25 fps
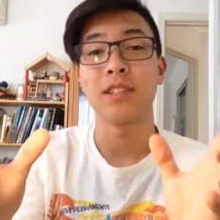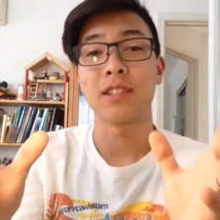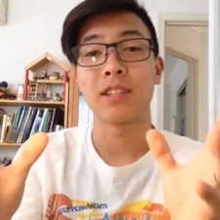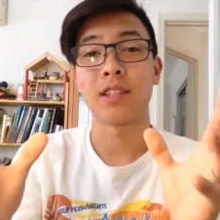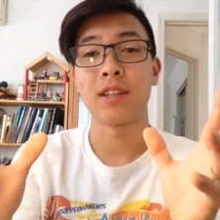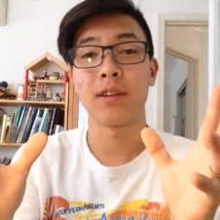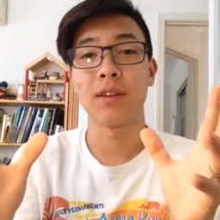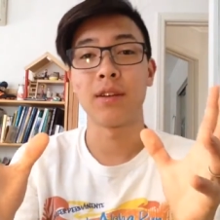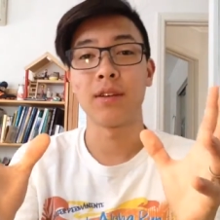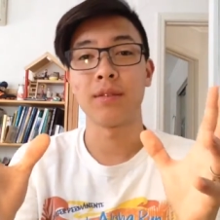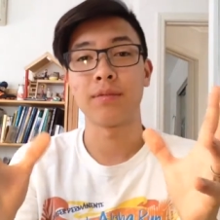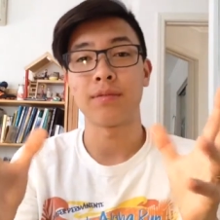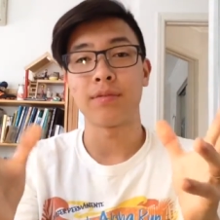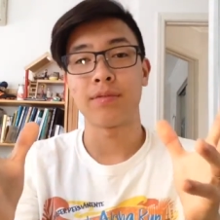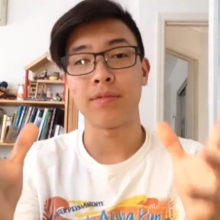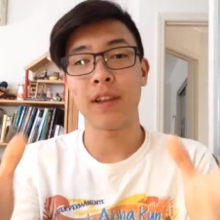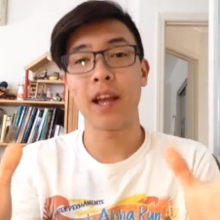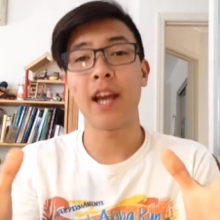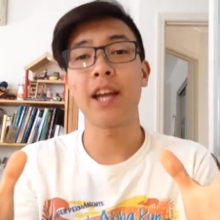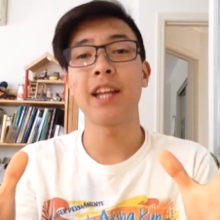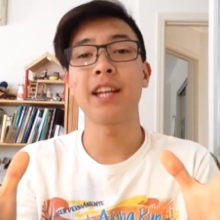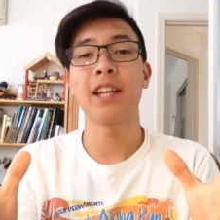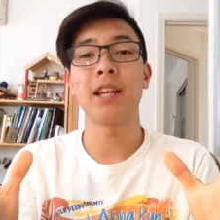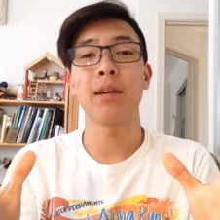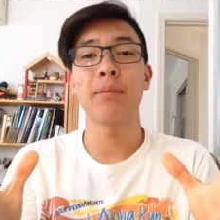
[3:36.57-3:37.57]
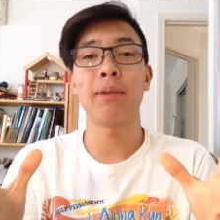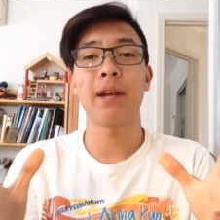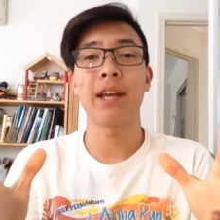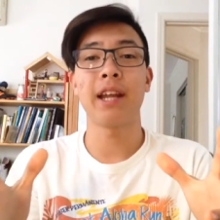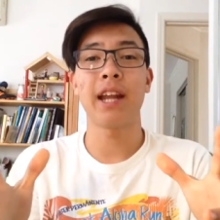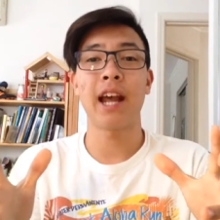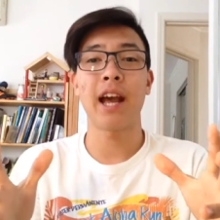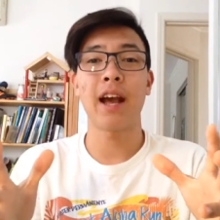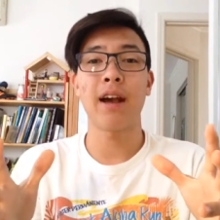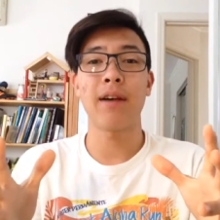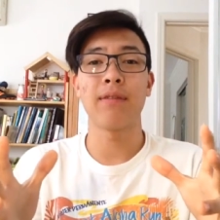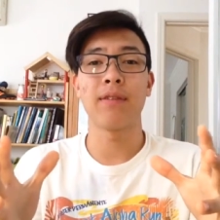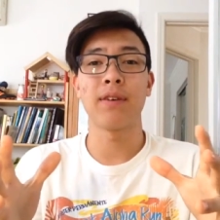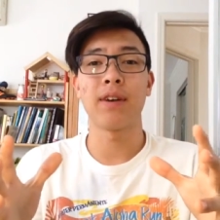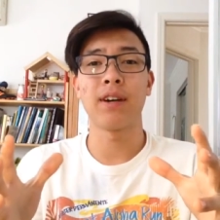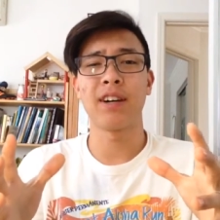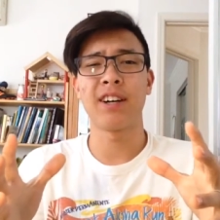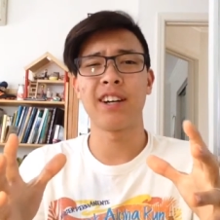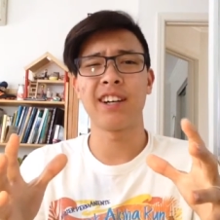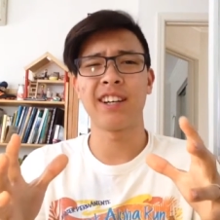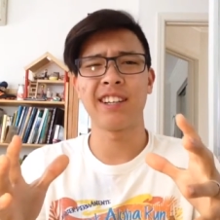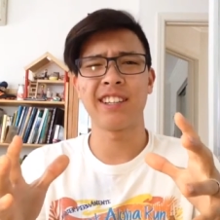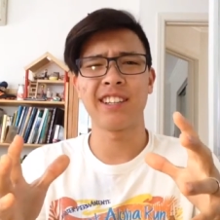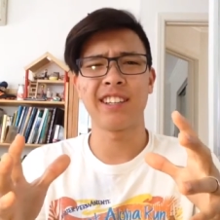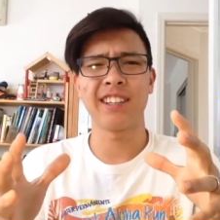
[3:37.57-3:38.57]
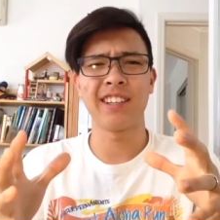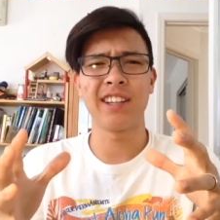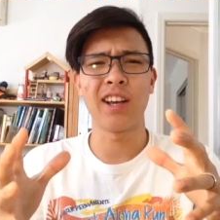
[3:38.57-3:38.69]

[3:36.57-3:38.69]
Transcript: the Flyknit might have a